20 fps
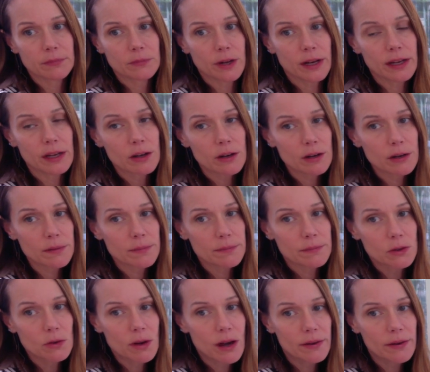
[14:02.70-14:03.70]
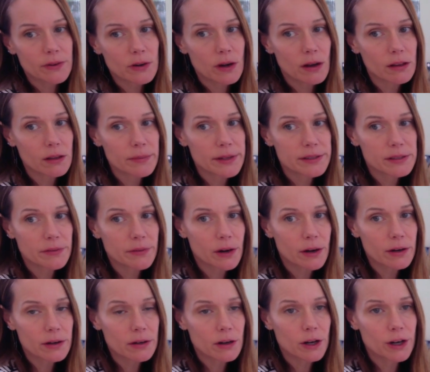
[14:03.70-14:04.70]
right here. You have your elements of
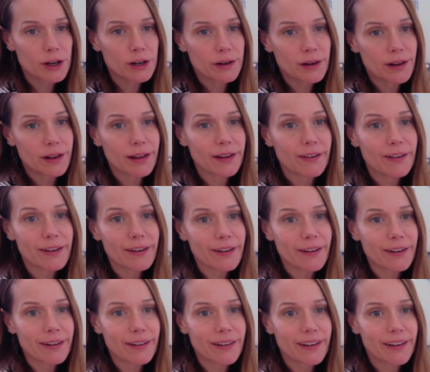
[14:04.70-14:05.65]
art, art, art, art,